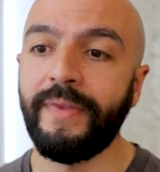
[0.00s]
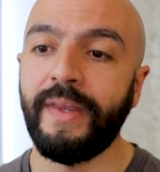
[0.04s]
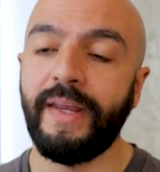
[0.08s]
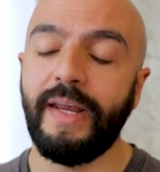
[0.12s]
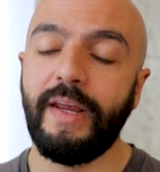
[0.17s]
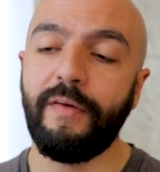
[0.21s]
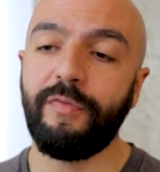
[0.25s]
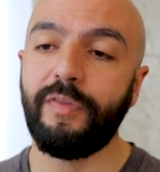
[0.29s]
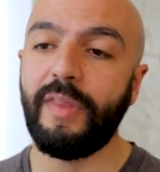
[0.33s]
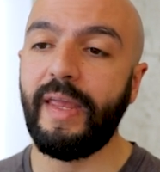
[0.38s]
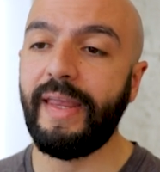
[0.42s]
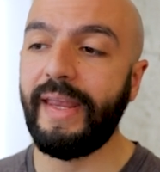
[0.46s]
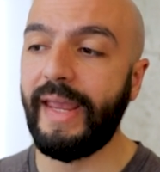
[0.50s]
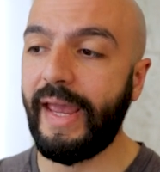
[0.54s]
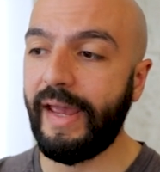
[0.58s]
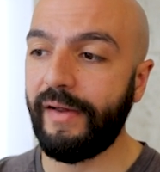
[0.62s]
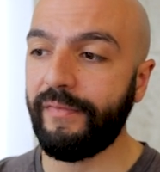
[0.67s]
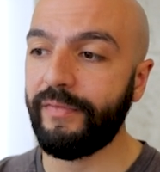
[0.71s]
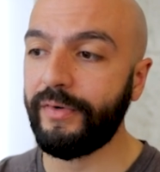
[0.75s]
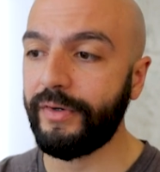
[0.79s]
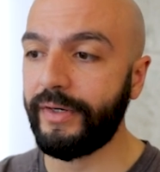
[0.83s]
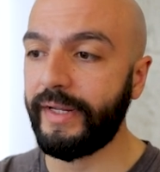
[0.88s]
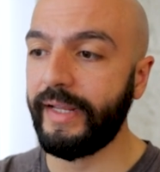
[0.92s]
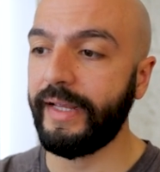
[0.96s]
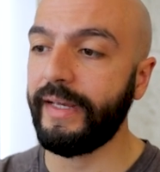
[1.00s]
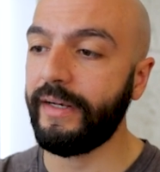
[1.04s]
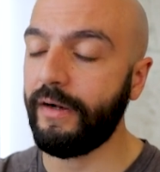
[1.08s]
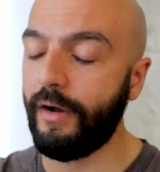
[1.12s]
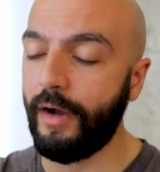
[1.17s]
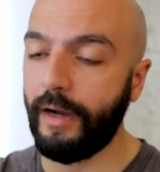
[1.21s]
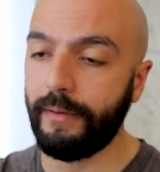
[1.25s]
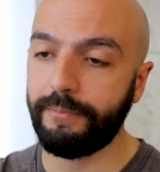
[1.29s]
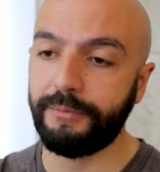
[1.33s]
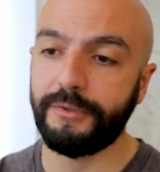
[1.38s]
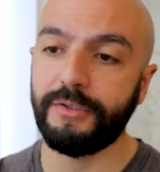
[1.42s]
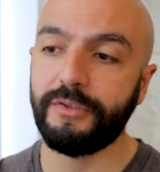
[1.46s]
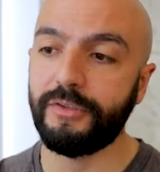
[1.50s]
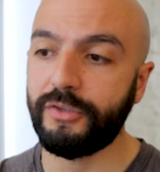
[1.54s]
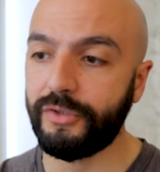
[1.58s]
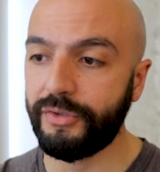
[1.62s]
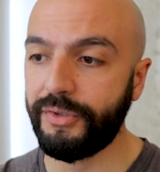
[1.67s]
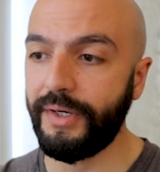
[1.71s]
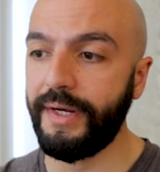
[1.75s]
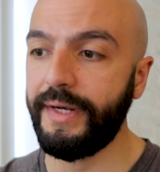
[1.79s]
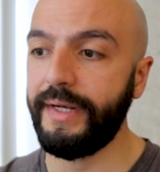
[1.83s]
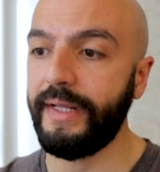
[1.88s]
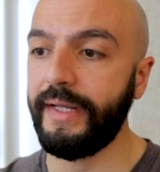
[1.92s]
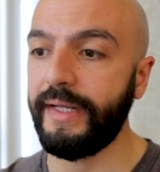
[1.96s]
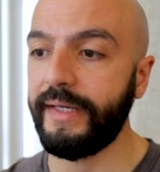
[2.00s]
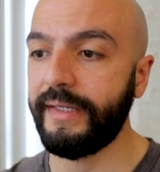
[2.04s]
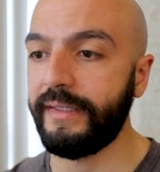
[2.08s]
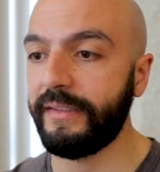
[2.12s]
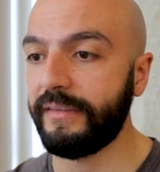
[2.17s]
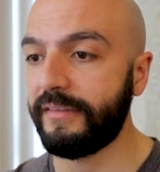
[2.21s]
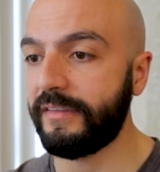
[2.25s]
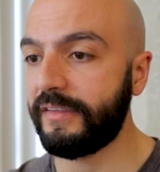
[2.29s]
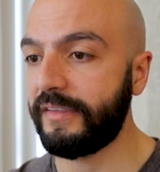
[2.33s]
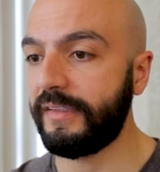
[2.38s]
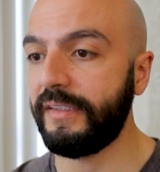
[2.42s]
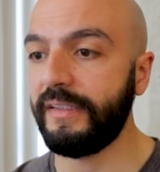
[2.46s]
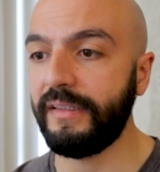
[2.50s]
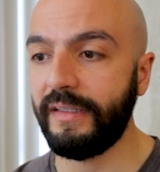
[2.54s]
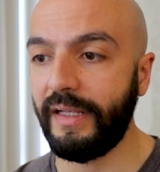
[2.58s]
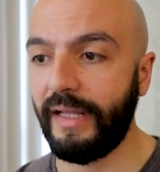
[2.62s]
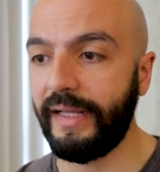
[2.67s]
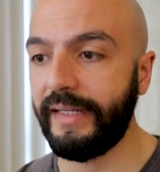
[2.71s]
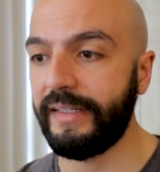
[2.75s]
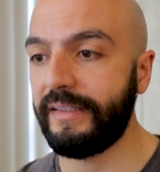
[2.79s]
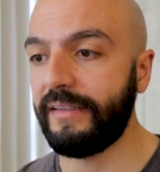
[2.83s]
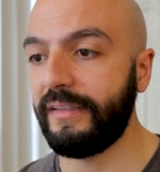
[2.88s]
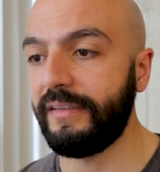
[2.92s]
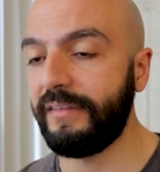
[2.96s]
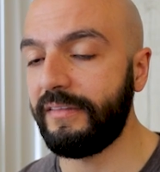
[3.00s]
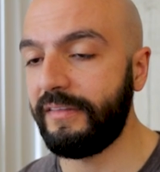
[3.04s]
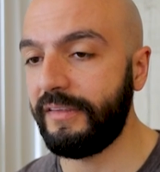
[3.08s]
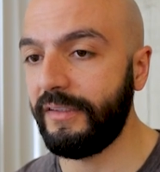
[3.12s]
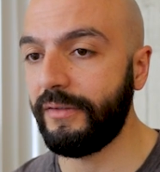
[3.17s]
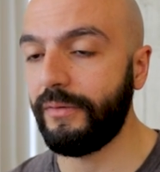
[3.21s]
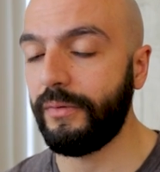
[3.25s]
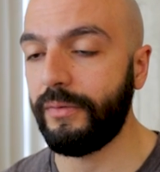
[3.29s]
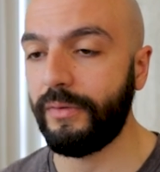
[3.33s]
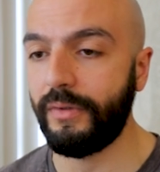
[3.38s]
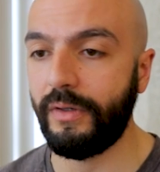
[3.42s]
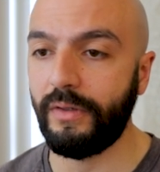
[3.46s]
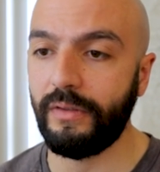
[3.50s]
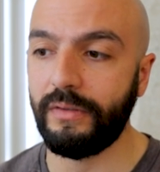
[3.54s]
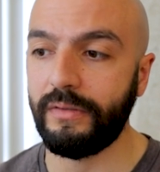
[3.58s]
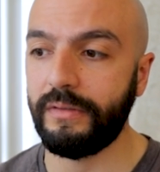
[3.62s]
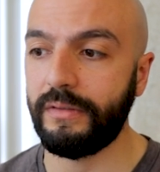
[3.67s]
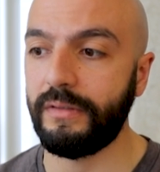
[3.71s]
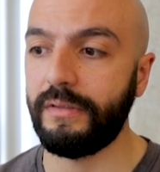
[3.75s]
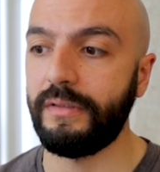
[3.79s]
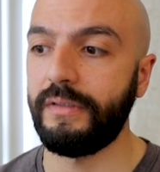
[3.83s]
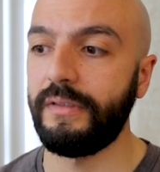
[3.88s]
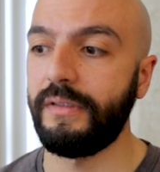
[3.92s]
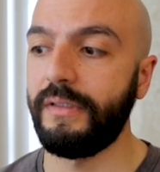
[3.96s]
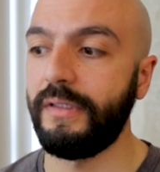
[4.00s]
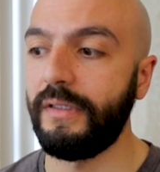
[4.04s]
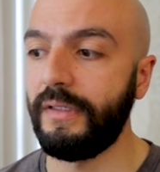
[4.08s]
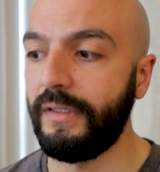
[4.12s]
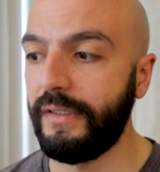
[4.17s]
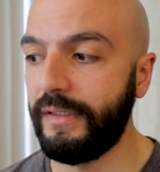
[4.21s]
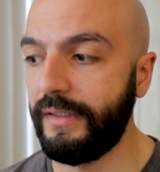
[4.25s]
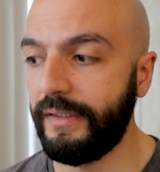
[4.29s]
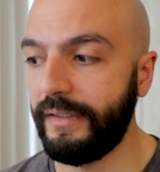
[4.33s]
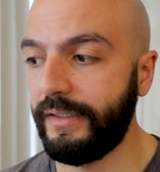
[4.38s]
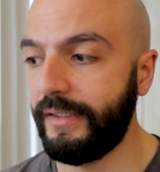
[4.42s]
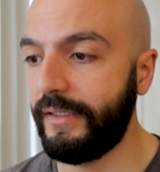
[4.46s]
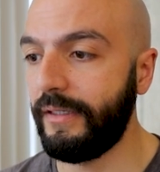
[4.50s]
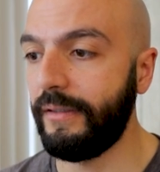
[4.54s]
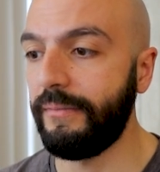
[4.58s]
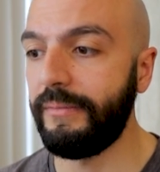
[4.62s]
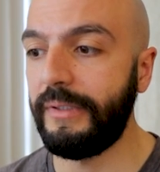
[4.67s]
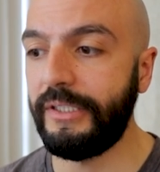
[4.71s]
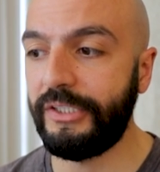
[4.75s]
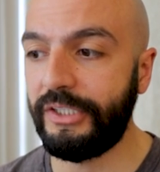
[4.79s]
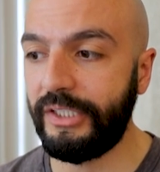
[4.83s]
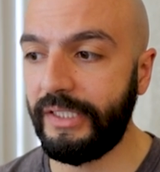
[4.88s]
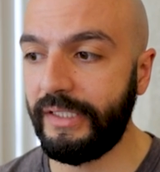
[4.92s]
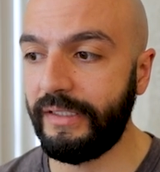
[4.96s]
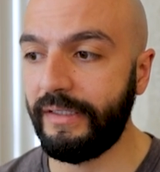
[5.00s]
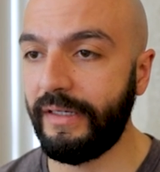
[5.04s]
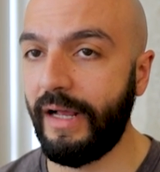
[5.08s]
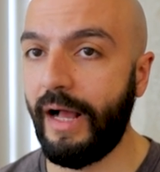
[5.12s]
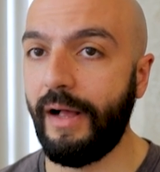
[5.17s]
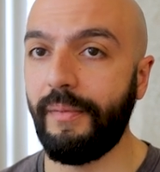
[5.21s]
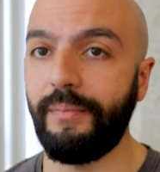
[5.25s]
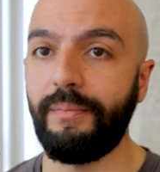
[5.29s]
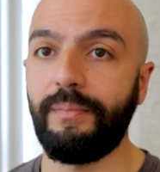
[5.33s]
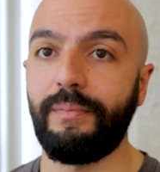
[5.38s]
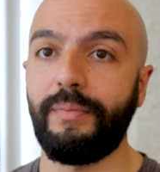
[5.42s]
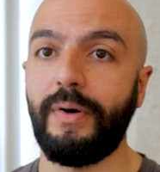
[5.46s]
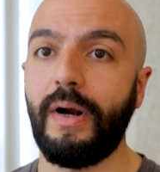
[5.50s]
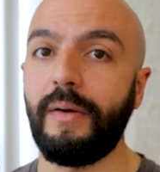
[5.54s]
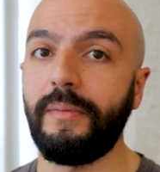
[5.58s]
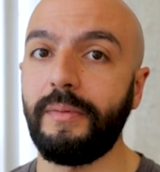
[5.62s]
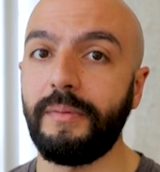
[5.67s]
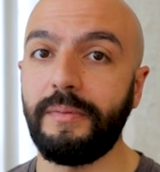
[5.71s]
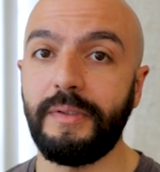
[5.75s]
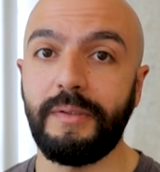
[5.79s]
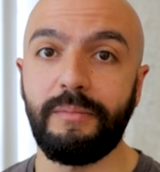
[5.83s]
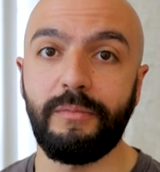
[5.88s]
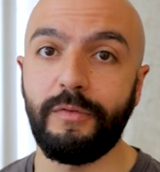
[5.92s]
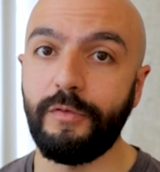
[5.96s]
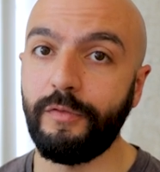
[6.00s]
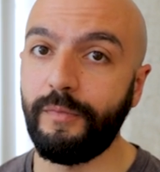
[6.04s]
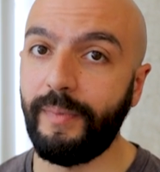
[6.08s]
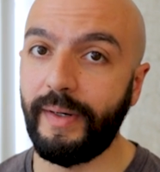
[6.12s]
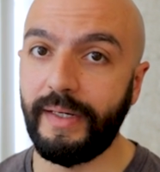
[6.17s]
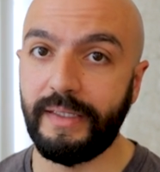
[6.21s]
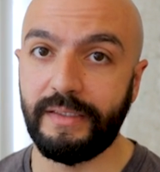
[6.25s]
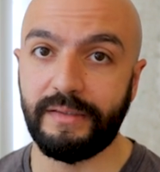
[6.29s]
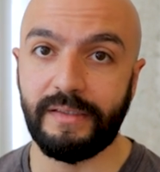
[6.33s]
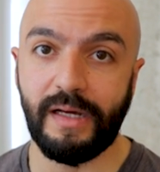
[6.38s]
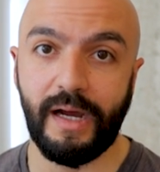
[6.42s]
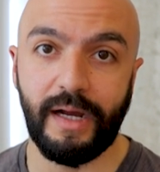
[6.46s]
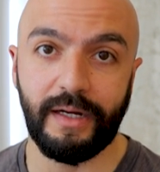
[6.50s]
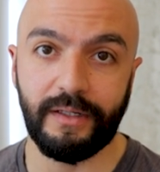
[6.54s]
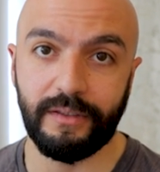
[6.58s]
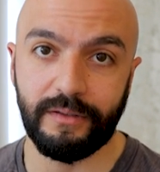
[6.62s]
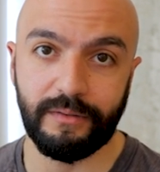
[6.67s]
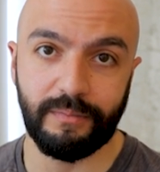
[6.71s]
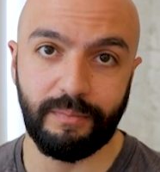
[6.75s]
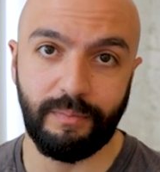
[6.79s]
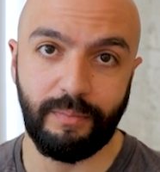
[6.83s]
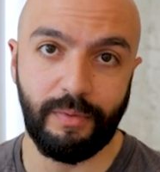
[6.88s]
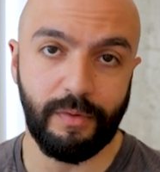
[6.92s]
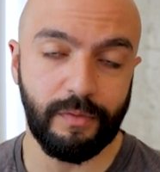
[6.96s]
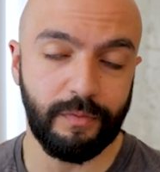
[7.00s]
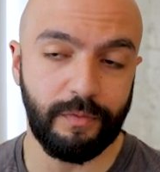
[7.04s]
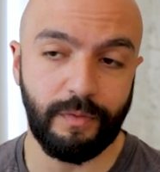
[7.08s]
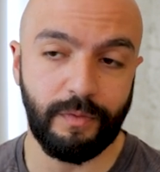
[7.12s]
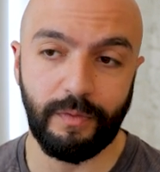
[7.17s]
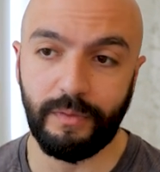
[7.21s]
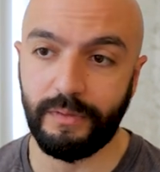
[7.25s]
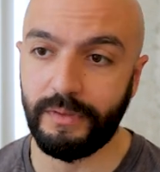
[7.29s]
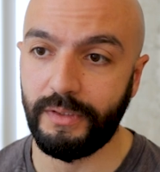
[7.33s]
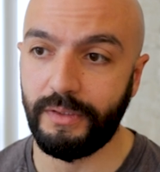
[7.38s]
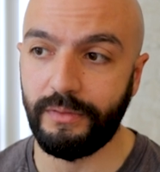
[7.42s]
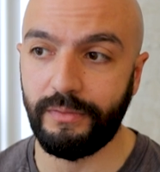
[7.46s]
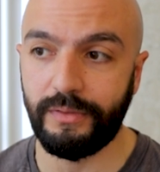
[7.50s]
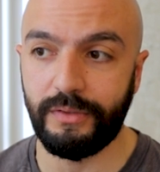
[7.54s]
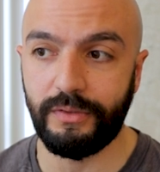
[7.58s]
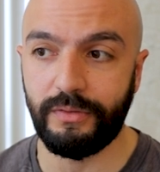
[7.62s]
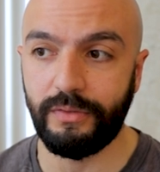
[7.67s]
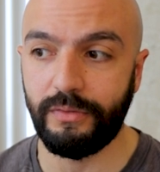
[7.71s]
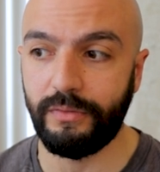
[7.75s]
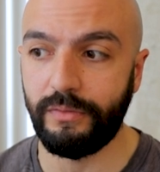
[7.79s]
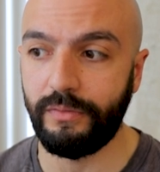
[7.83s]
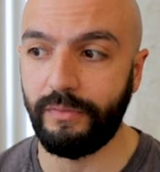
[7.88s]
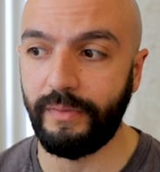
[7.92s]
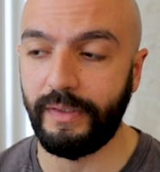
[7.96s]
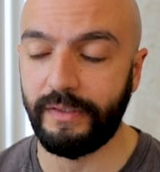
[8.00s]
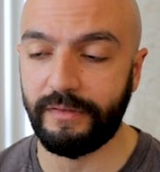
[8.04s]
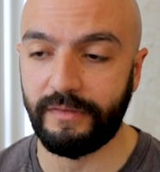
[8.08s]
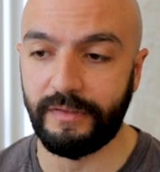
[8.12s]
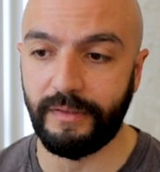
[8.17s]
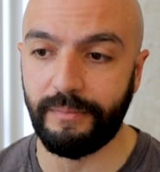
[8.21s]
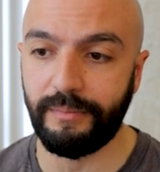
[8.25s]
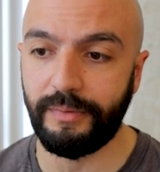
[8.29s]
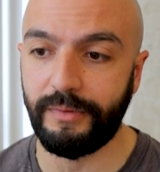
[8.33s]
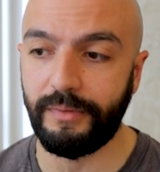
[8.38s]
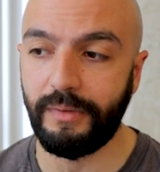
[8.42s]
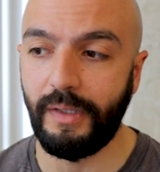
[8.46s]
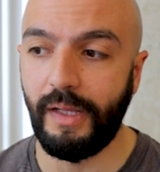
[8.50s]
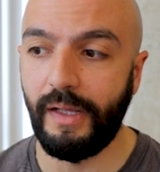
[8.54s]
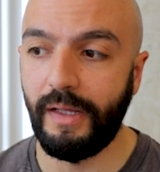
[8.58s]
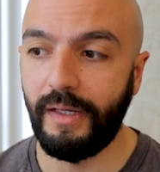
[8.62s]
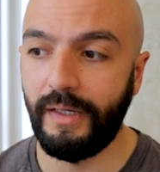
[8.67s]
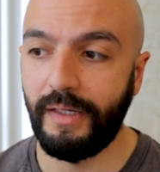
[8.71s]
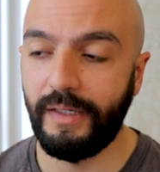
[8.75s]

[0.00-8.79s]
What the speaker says: If they ever get options trading and it's still like $0 commission, I'll probably move my entire portfolio into Wealthsimple.